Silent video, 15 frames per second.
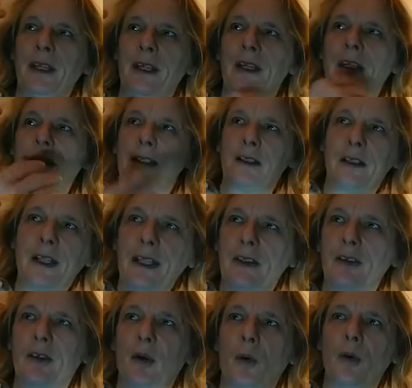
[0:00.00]
later
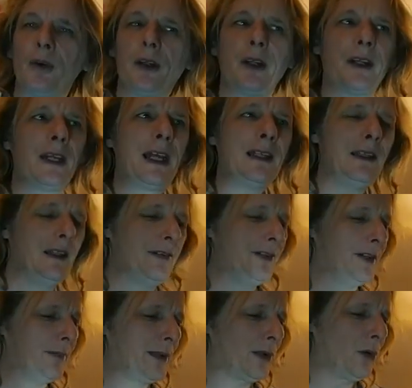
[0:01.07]
go on in the 90s to
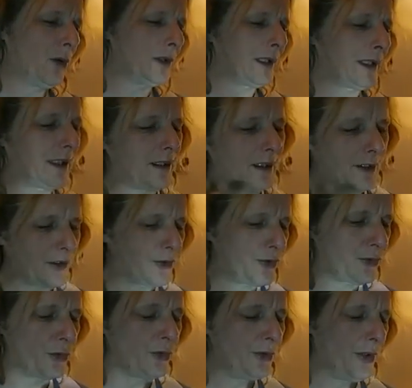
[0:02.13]
be called like a kind of
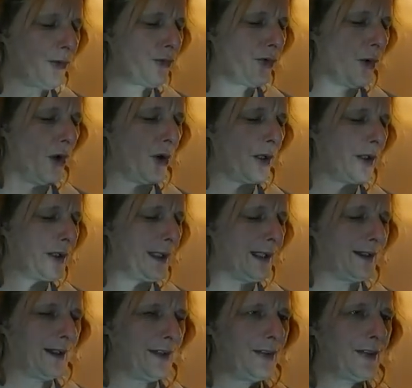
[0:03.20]
stoner rock. Ken,
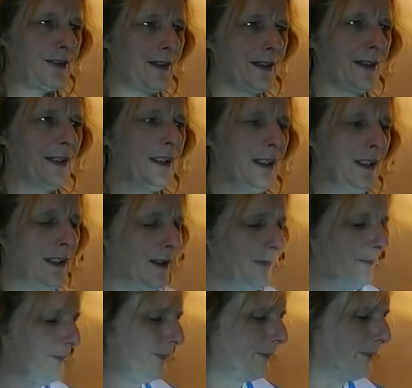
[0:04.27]
this is
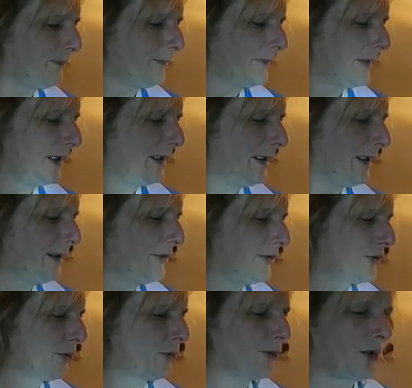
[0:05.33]
a
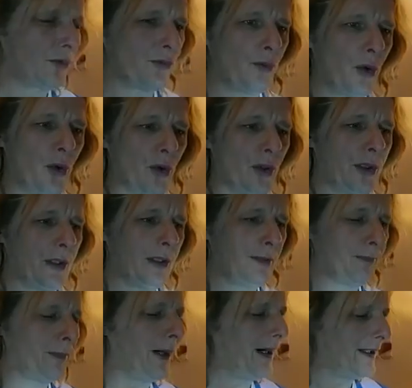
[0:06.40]
stoner rock
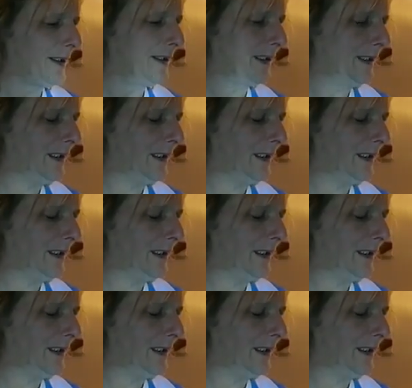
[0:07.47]
pioneer